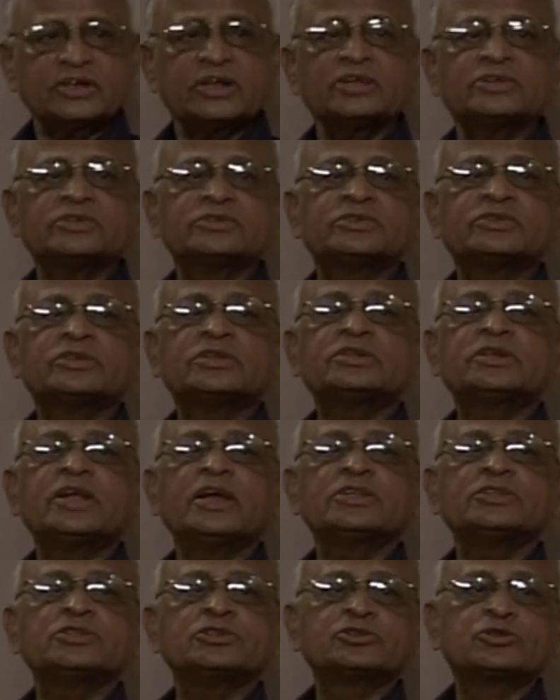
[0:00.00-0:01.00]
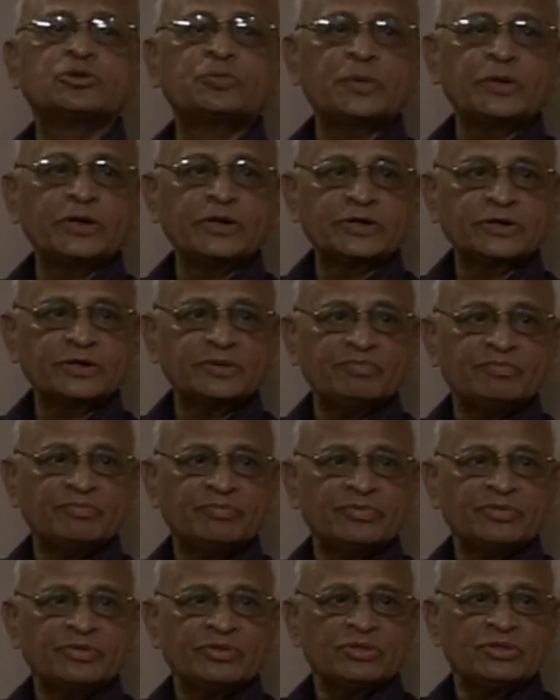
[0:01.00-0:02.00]
Take, take this stupidity.
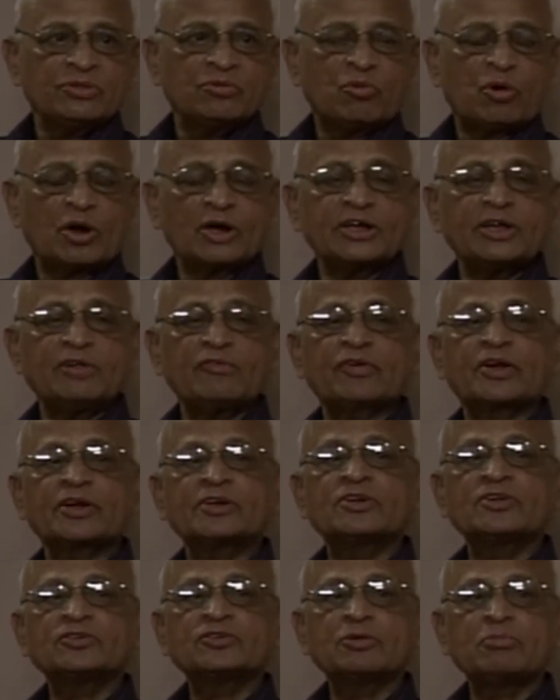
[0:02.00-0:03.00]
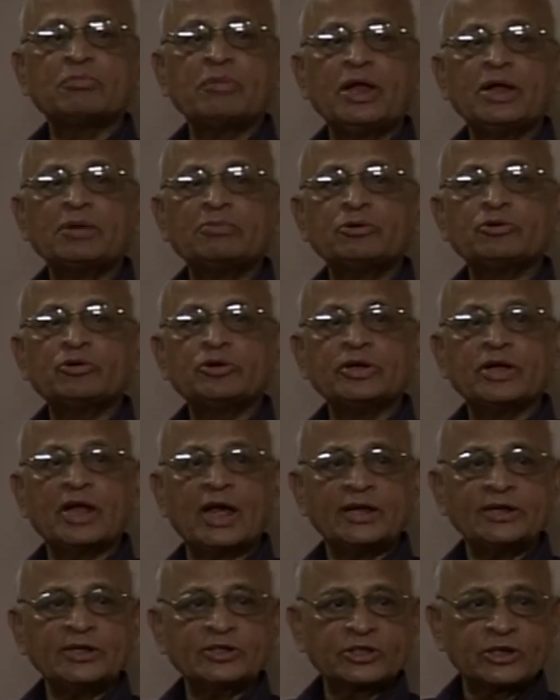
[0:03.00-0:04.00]
What difference does it make between
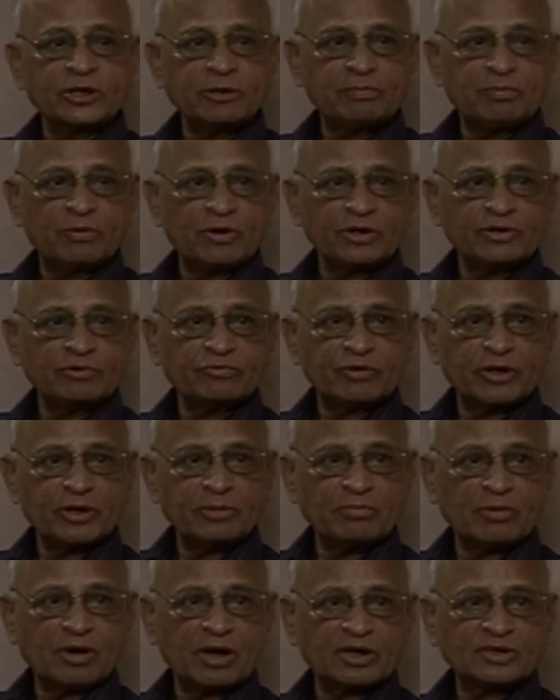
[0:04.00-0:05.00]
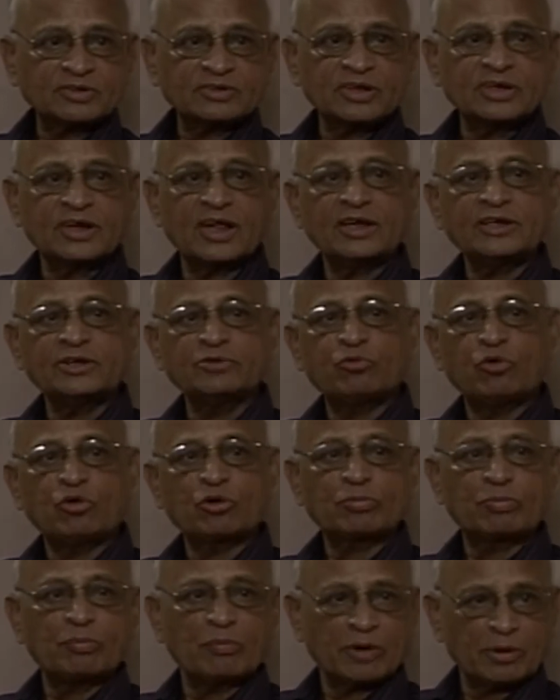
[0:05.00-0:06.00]
ninety-three point five marks and
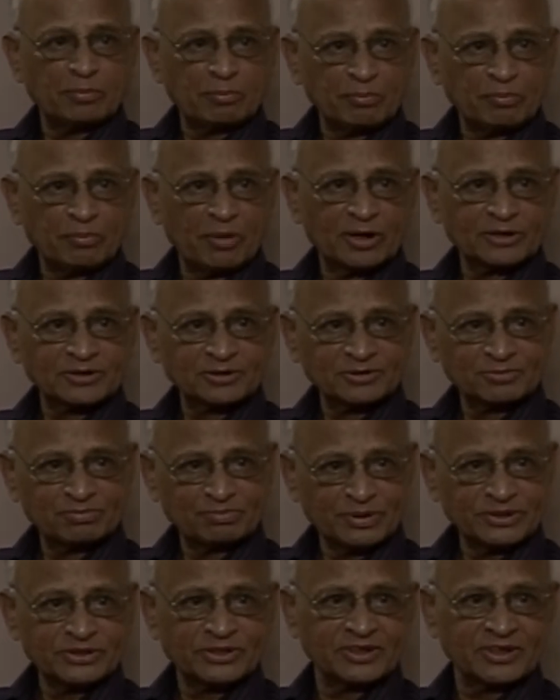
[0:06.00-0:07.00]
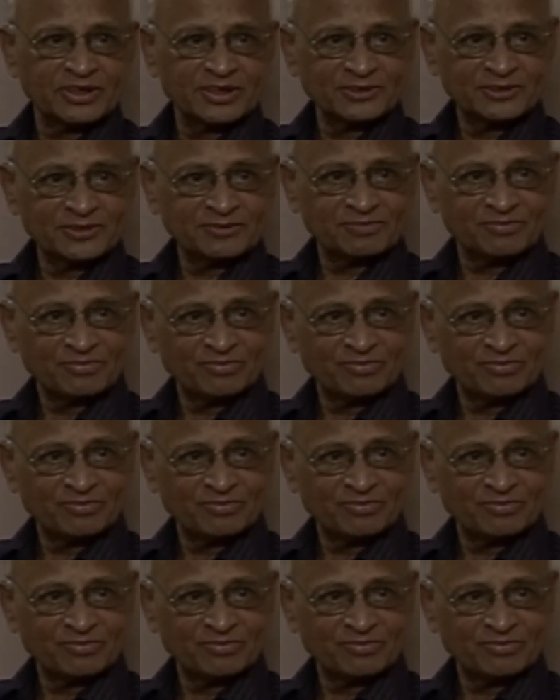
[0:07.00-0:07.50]
ninety-four marks percentage?